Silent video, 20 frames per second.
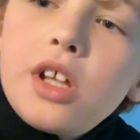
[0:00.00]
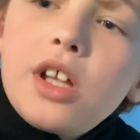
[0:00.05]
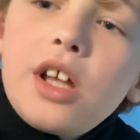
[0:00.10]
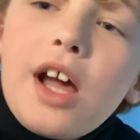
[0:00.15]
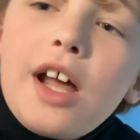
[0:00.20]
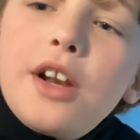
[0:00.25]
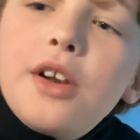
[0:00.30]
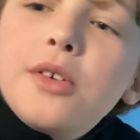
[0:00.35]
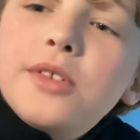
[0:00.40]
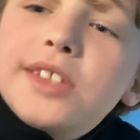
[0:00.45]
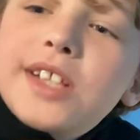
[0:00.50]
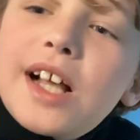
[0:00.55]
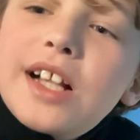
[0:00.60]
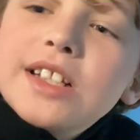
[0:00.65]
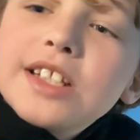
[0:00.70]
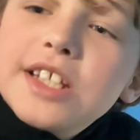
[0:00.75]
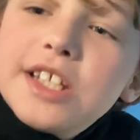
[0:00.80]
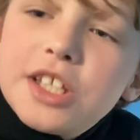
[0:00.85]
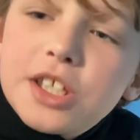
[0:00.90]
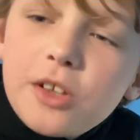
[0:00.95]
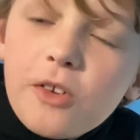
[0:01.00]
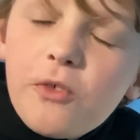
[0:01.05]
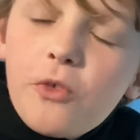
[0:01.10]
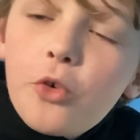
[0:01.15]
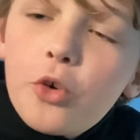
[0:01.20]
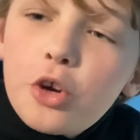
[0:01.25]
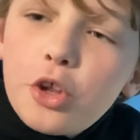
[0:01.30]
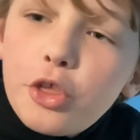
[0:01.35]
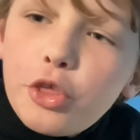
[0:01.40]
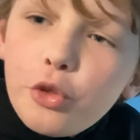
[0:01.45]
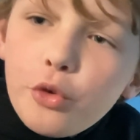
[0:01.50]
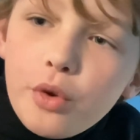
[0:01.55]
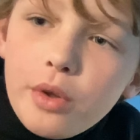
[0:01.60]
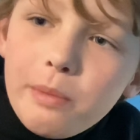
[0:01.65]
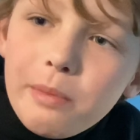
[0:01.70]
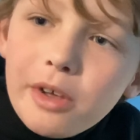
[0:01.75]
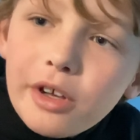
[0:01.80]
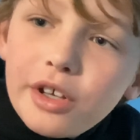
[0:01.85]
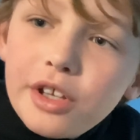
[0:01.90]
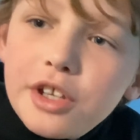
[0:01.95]
I know it's at least
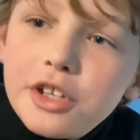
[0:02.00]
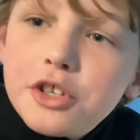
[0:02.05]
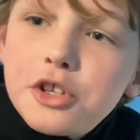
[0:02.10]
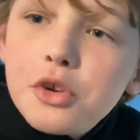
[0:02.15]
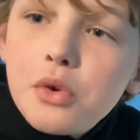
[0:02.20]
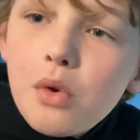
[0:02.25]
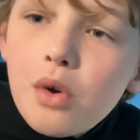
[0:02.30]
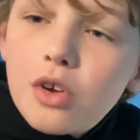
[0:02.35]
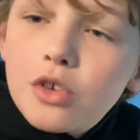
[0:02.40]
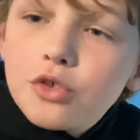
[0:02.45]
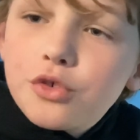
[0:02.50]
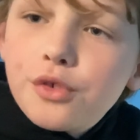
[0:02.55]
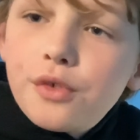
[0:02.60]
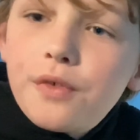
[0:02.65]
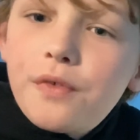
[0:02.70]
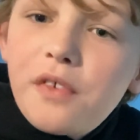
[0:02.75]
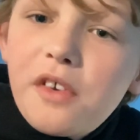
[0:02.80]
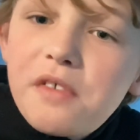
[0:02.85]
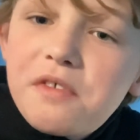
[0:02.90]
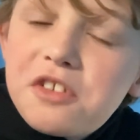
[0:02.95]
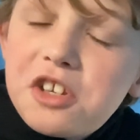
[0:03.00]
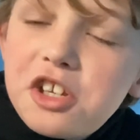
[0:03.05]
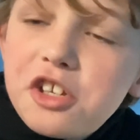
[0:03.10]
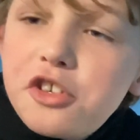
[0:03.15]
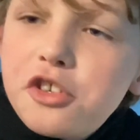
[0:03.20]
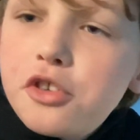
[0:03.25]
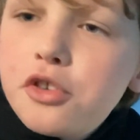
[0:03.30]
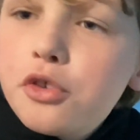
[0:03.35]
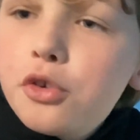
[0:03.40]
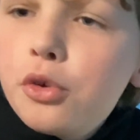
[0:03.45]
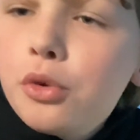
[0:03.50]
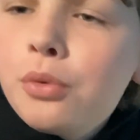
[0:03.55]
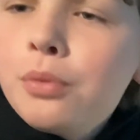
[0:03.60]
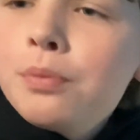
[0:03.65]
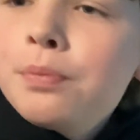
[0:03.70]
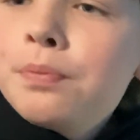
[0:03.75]
43,252